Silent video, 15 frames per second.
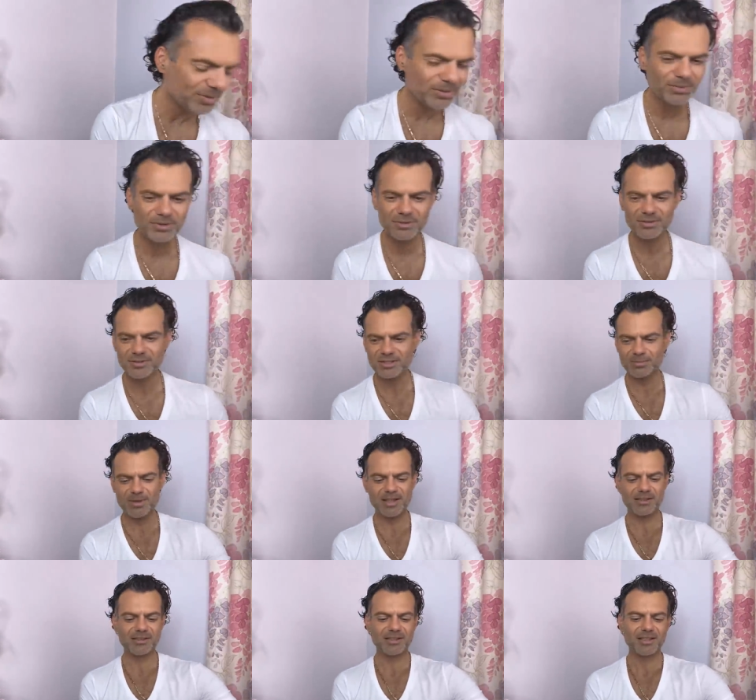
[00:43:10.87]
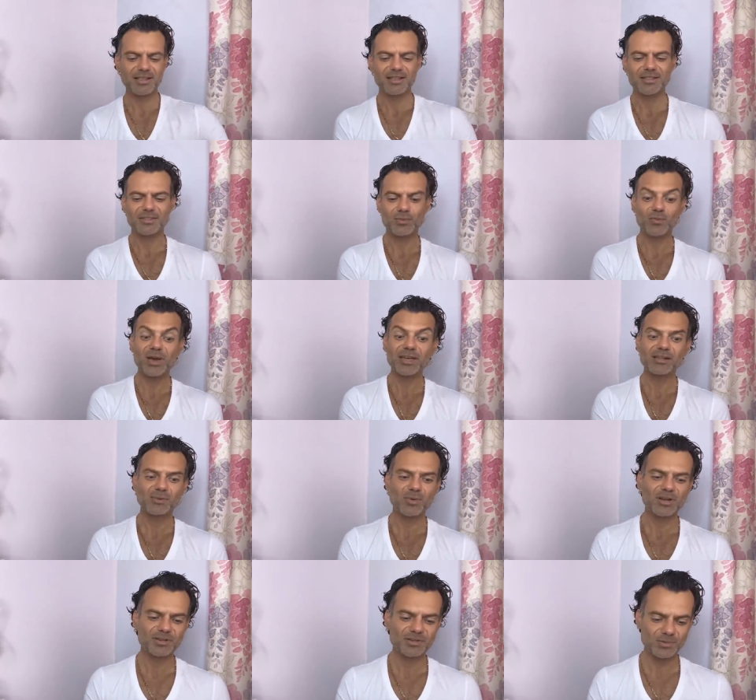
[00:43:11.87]
we will smell the
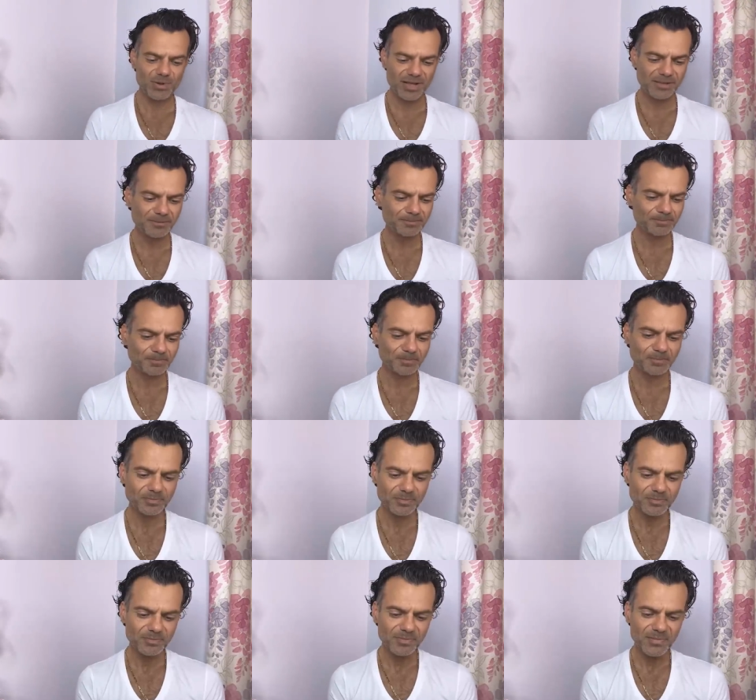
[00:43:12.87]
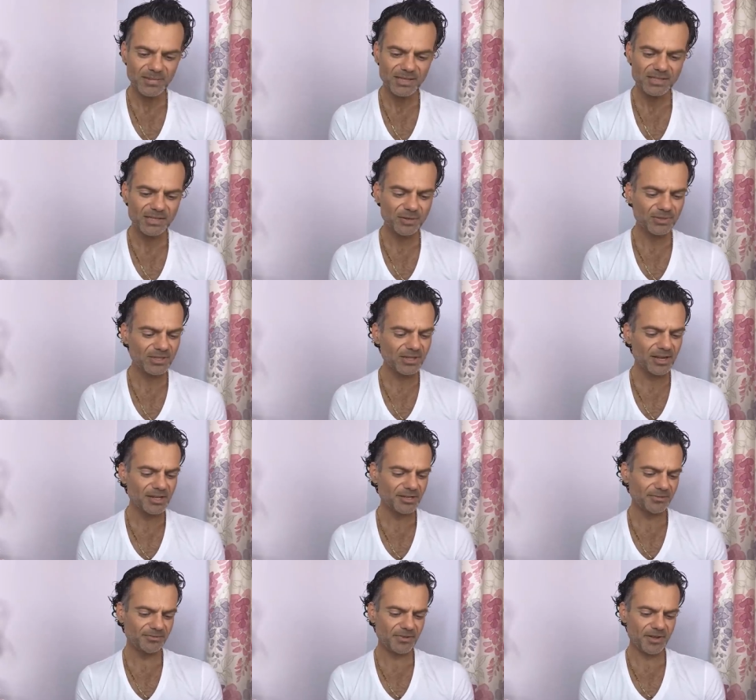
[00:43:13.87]
whale one as well so
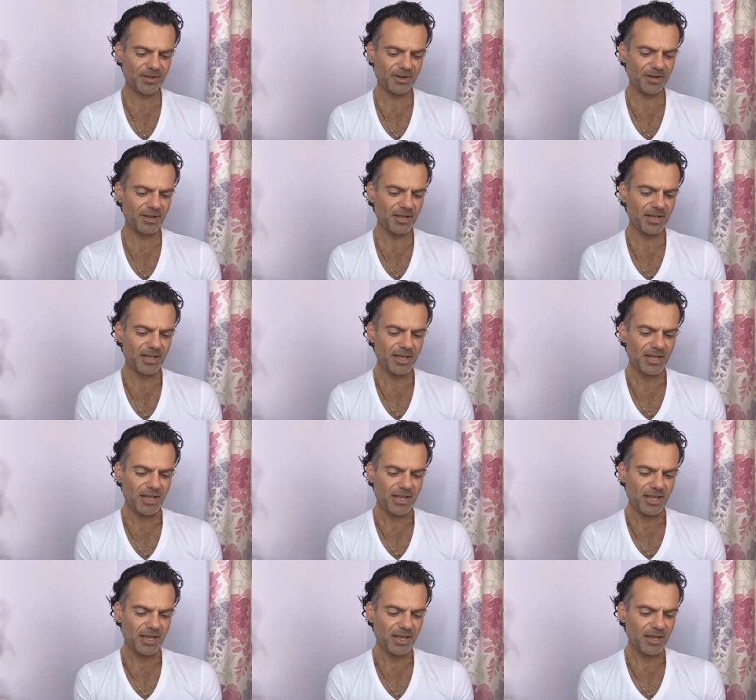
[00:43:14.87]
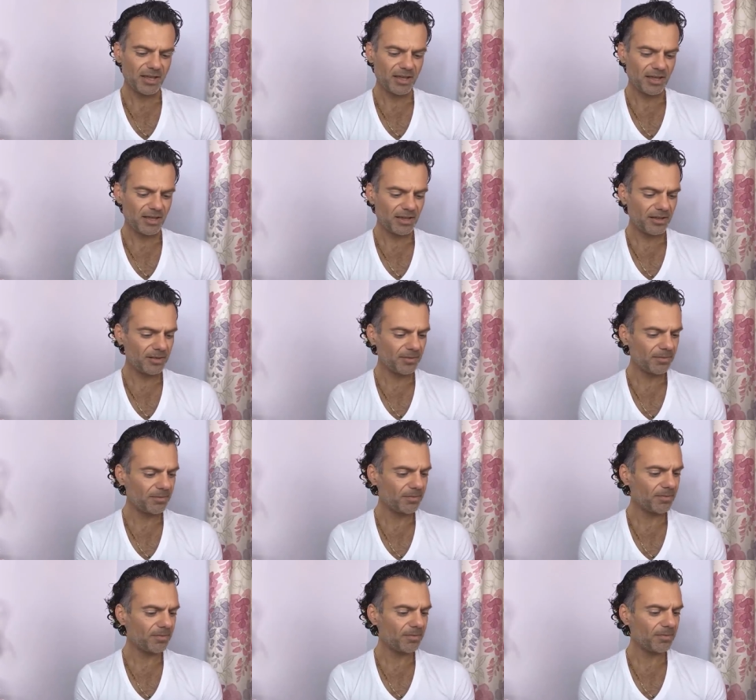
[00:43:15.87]
sleight of fern
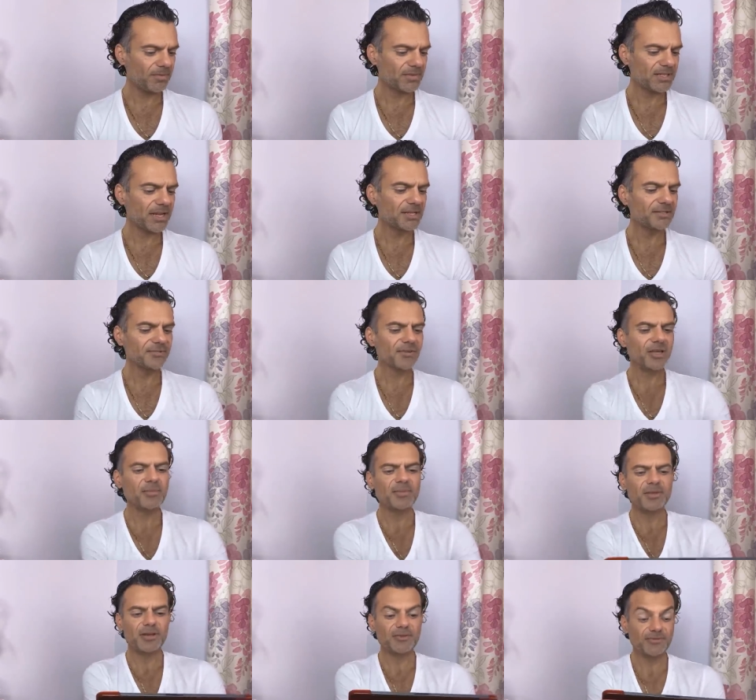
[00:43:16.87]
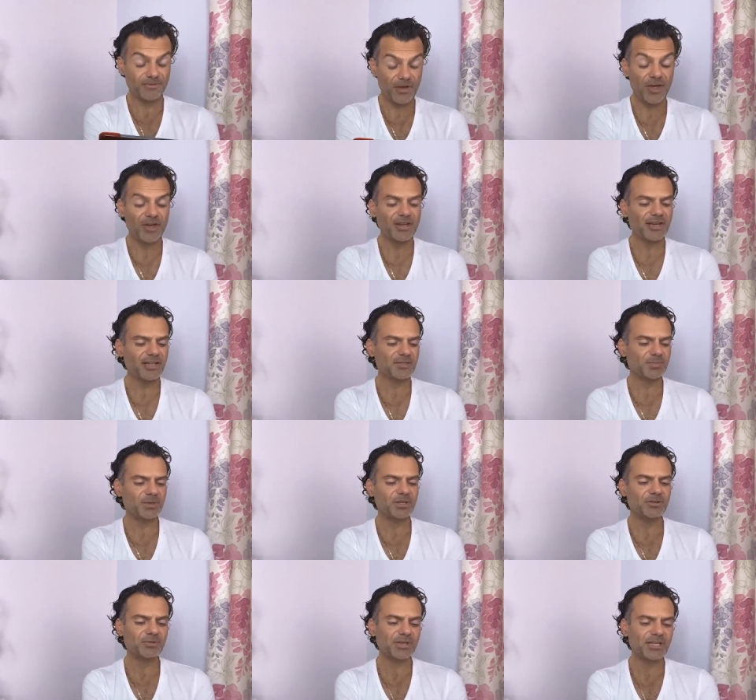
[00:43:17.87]
um, of fern, fern has
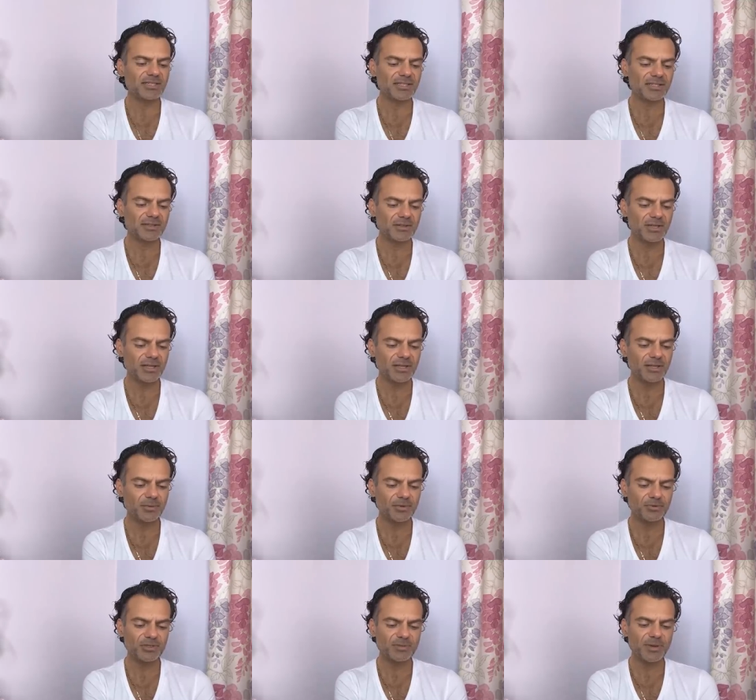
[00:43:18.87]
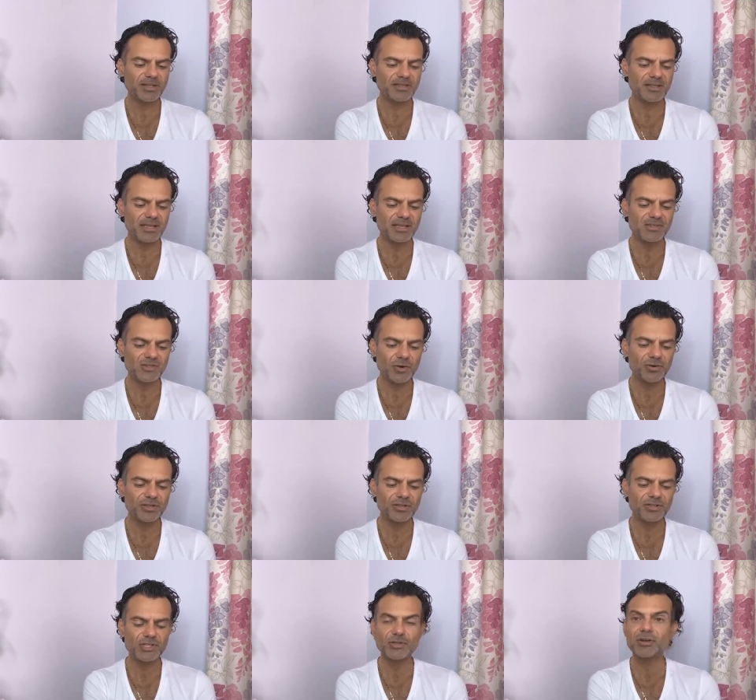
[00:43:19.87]
been created uh, with respect to the
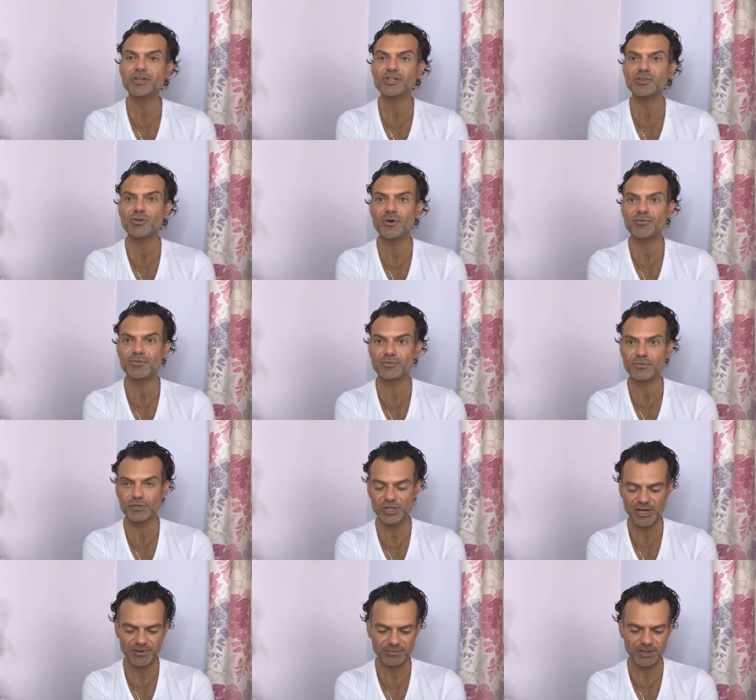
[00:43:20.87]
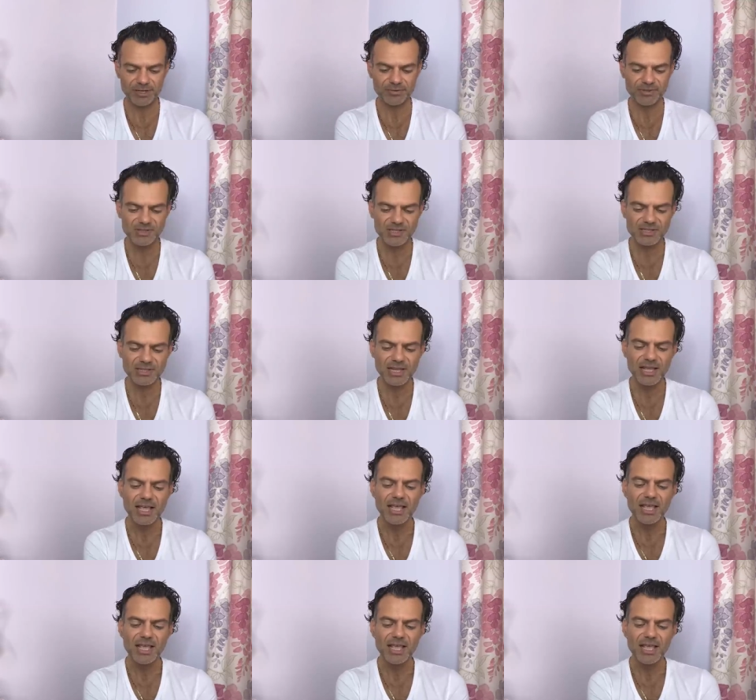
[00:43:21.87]
historic construction of fougere fragrances,